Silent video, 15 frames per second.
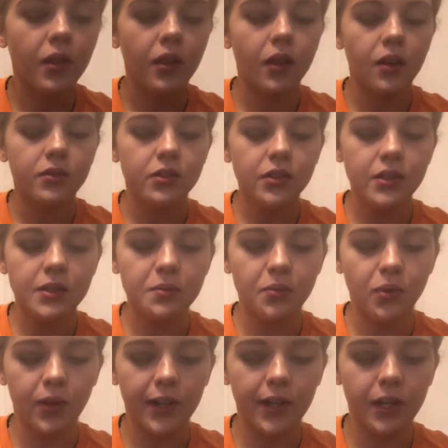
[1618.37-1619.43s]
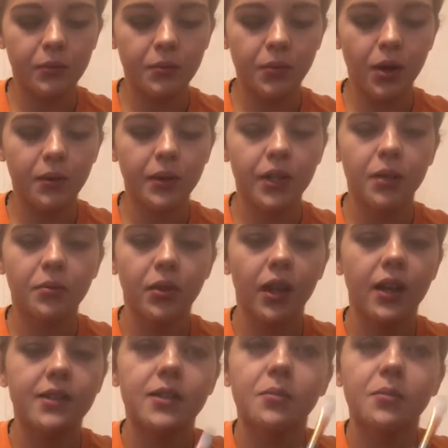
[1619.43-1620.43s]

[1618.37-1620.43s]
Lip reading: do this brown. I'm probably going to apply some